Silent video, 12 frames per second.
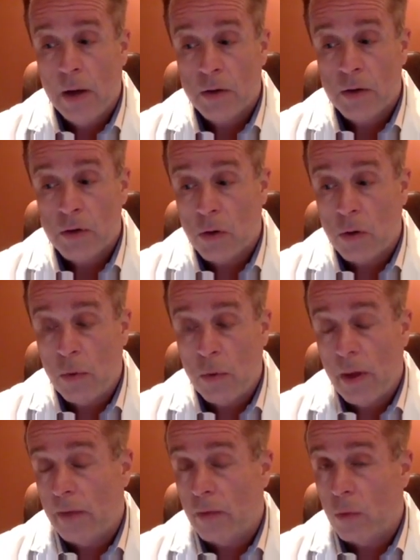So we
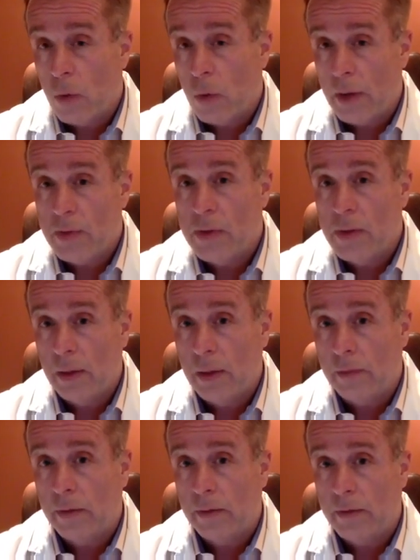have a rising
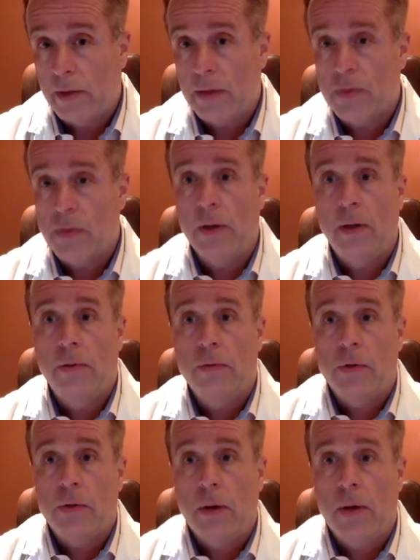level of oxidative
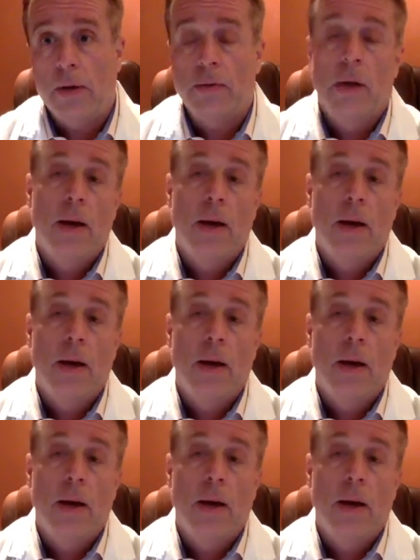stress.